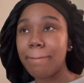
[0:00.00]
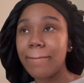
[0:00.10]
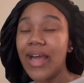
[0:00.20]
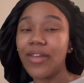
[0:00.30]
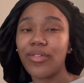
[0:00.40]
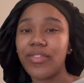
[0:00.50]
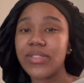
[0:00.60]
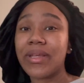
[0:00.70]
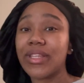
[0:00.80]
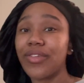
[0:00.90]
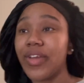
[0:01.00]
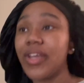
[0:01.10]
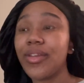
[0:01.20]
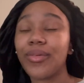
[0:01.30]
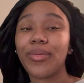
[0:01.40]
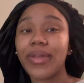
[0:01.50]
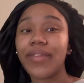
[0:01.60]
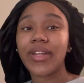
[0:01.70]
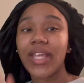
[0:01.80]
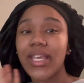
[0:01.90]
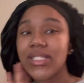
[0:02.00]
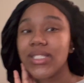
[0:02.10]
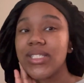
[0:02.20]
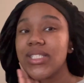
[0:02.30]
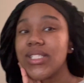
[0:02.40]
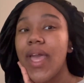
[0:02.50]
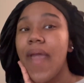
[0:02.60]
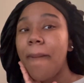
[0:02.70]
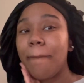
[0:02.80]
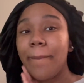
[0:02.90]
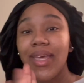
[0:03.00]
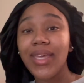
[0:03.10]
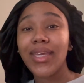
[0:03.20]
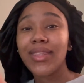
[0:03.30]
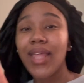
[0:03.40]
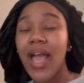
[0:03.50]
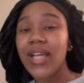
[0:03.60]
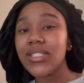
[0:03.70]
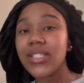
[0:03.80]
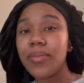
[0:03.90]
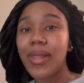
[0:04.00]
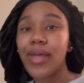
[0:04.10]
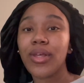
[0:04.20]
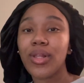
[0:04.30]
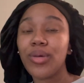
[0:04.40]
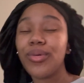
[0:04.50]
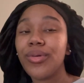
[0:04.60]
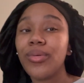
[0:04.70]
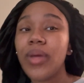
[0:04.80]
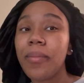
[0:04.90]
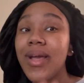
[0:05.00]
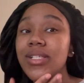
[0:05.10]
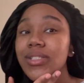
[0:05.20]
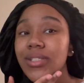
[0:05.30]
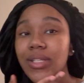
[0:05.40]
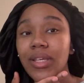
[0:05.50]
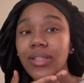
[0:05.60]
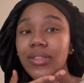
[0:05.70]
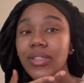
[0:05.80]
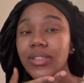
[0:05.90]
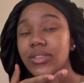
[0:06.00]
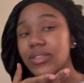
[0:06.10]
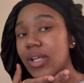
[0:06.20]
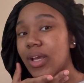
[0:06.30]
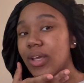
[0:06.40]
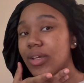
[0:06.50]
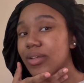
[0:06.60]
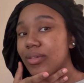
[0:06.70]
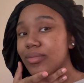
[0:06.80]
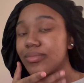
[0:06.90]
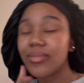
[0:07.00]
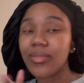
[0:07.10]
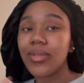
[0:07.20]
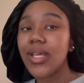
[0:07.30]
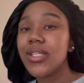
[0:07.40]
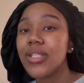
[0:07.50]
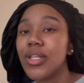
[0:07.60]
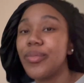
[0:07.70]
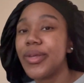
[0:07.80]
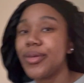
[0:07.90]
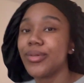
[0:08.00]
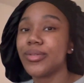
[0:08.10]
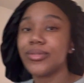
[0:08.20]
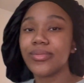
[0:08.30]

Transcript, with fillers: I don't know if it's about the rain or whatever the case is, but I just apply the glow oil and my skin is like, it's glowing, y'all.